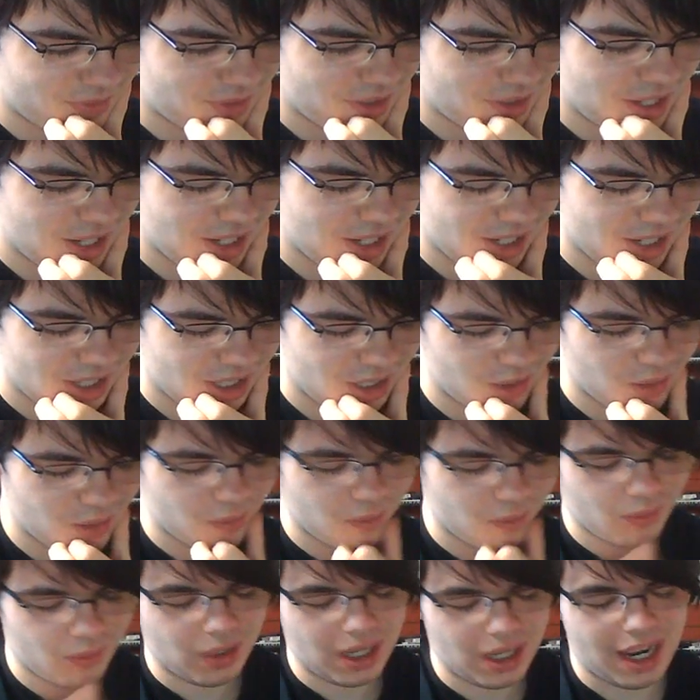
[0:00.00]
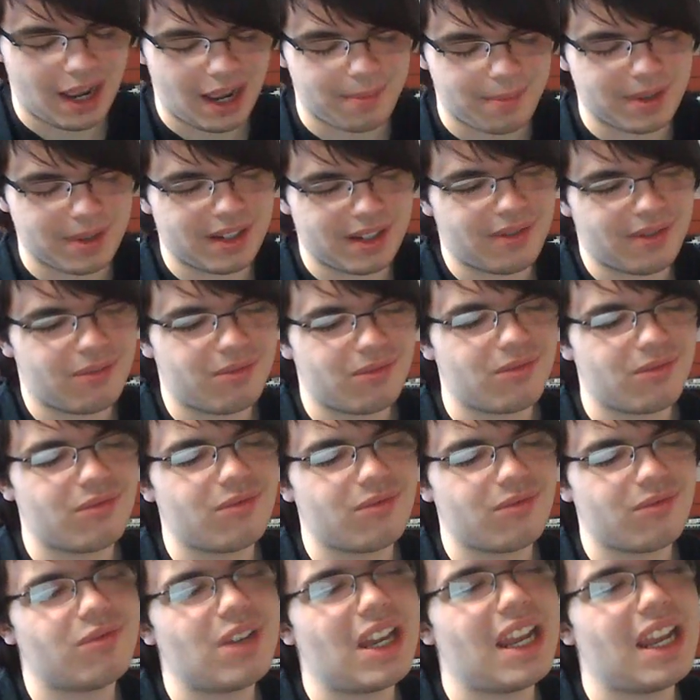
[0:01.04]
what happened
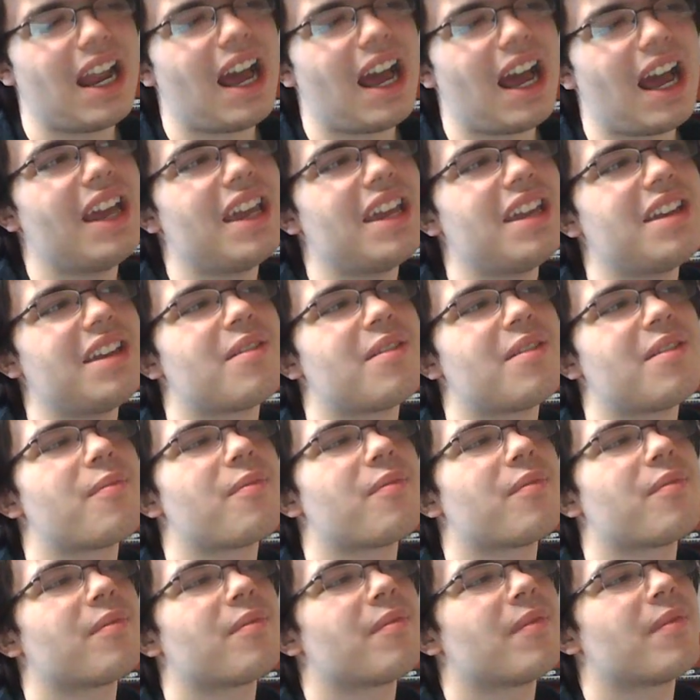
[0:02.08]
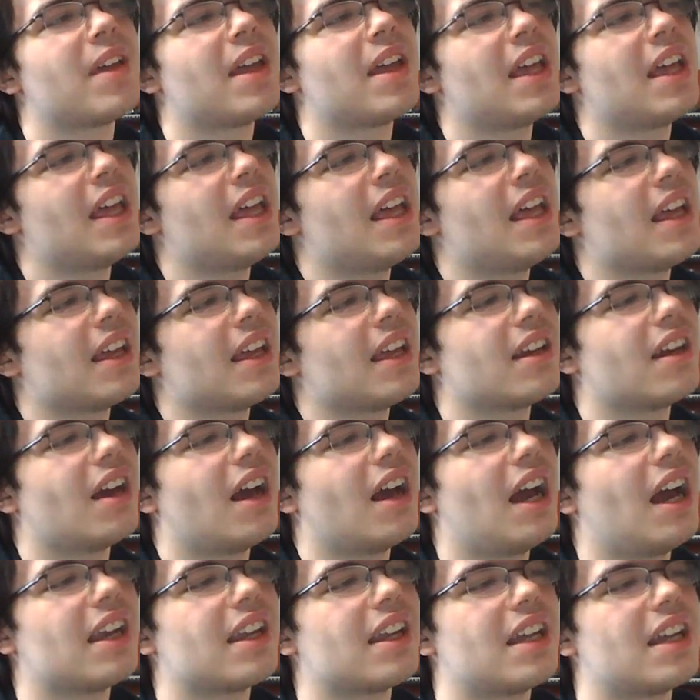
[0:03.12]
when I
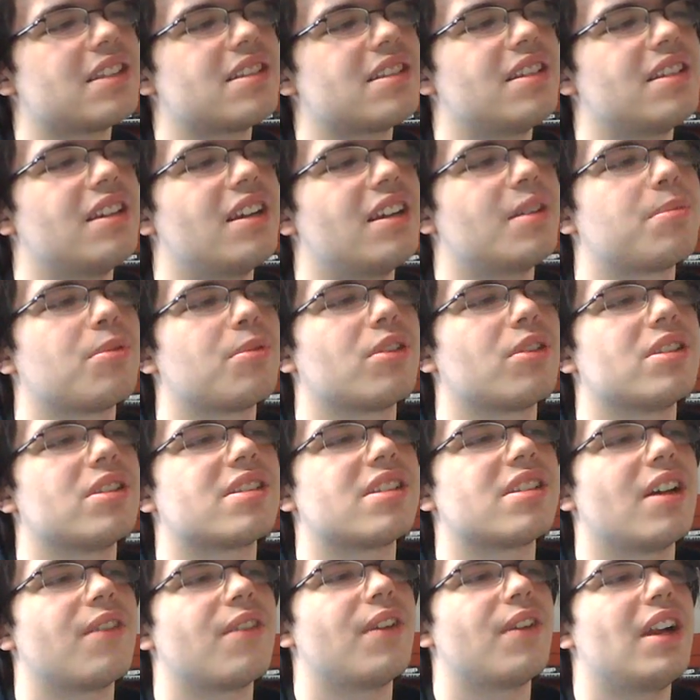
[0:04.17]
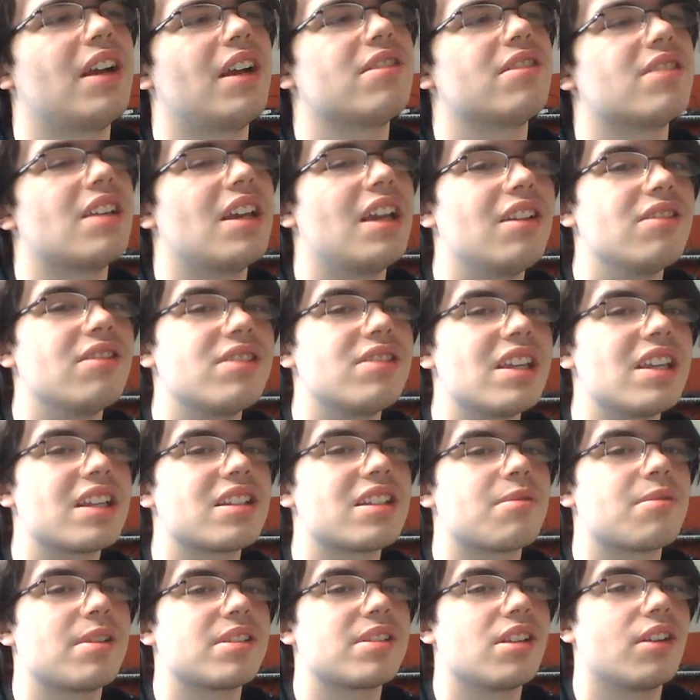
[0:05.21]
got to the airport and stuff, and I was thinking
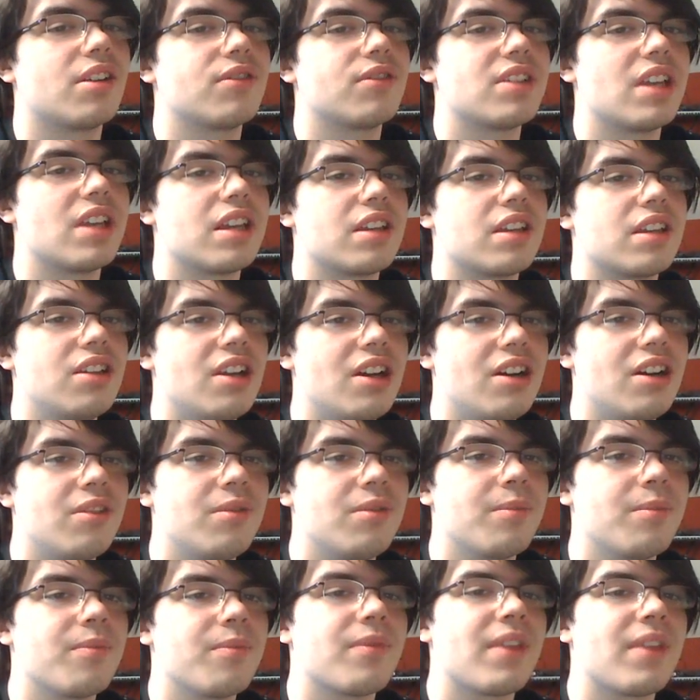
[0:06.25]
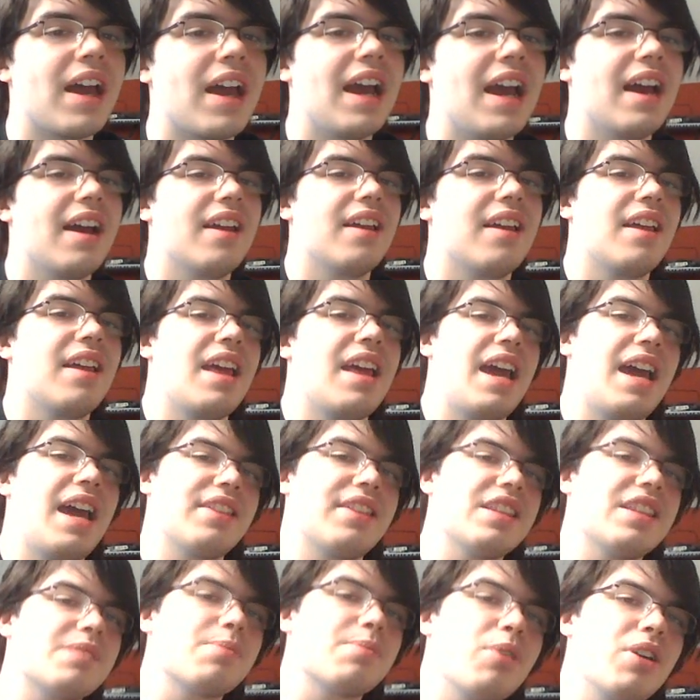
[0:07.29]
to myself, it's like, at
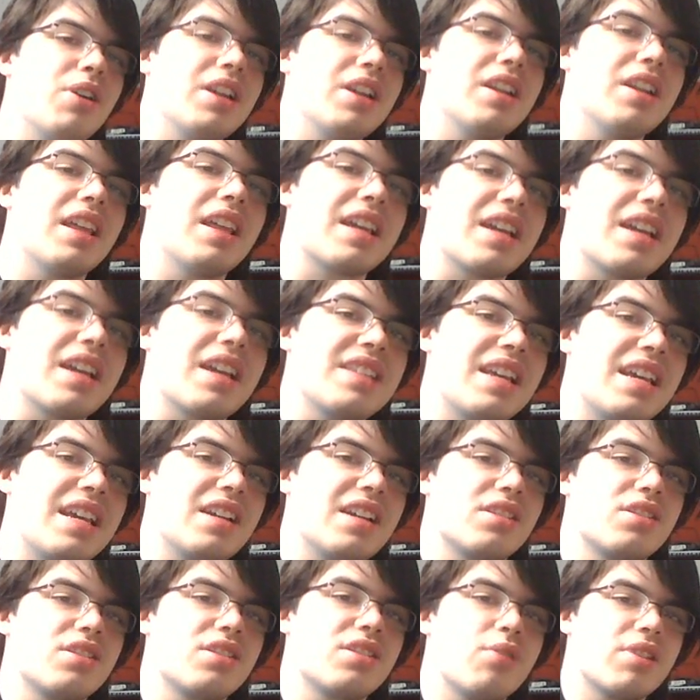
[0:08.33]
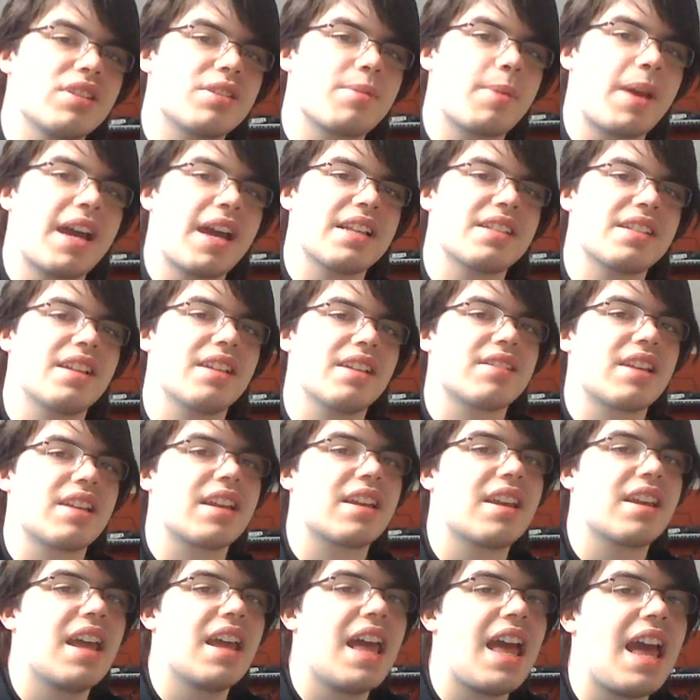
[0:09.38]
this point, like a day or two has passed. I was like,
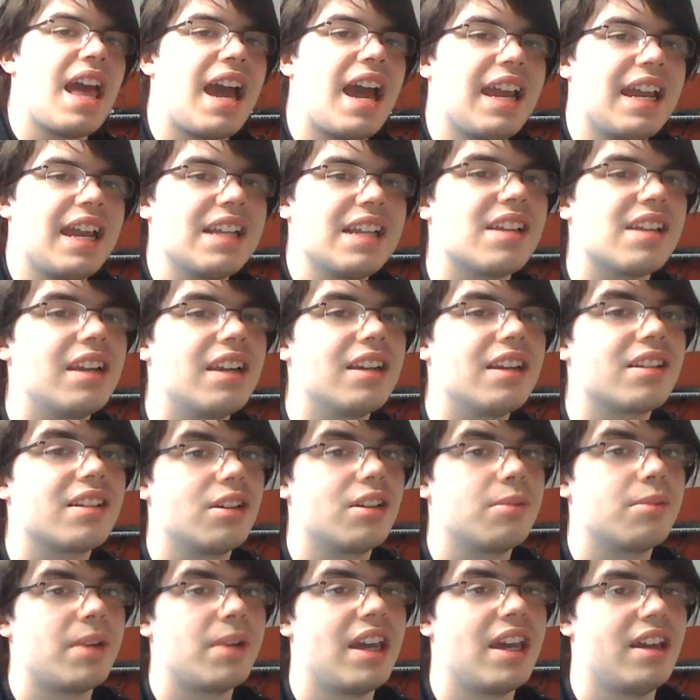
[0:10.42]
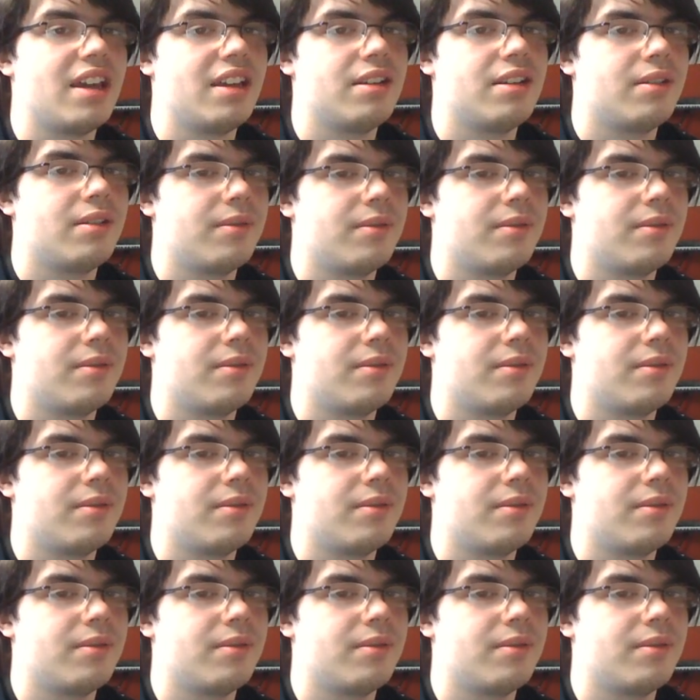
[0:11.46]
I had time to clear my head,